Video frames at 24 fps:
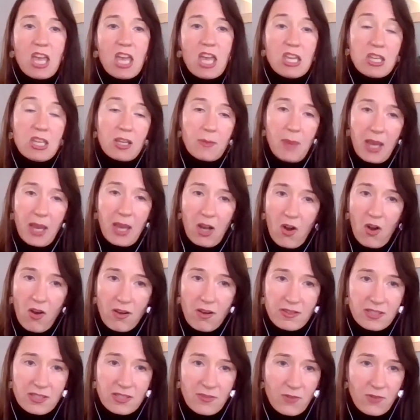You can make
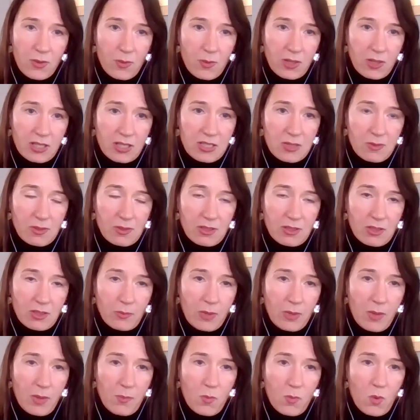calls if you want to do a little
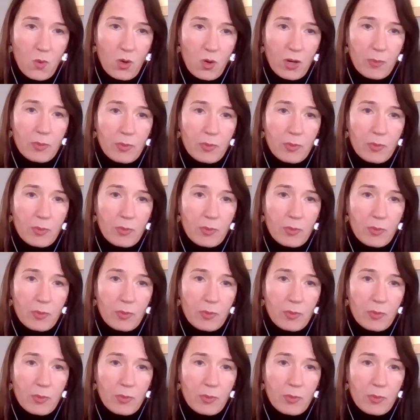bit more,